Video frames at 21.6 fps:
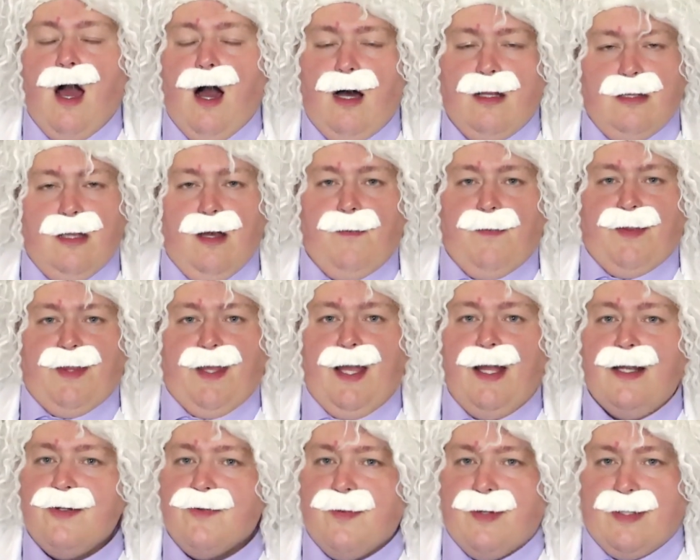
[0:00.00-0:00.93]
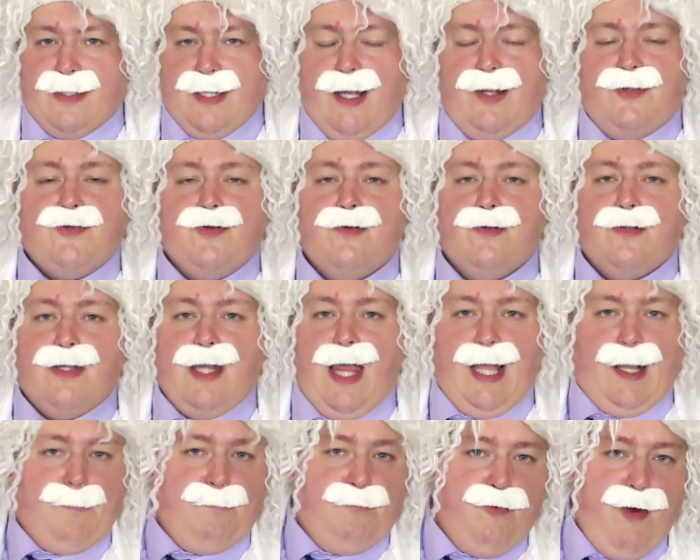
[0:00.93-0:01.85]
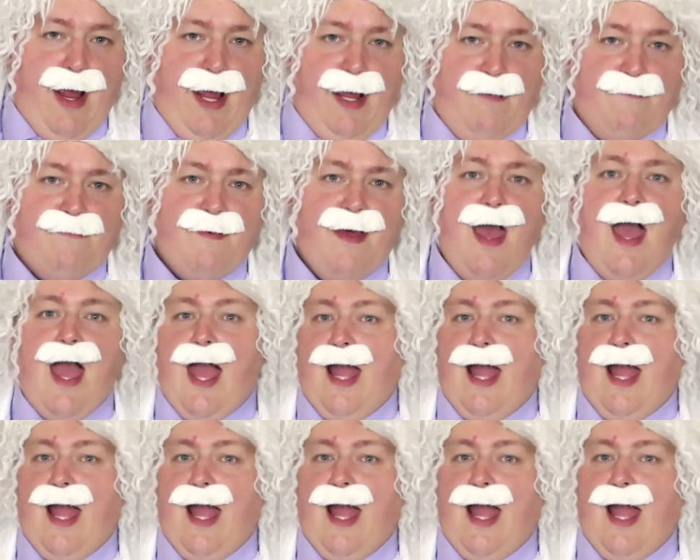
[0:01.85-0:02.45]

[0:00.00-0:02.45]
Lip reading: along with a hindering nature like Brave,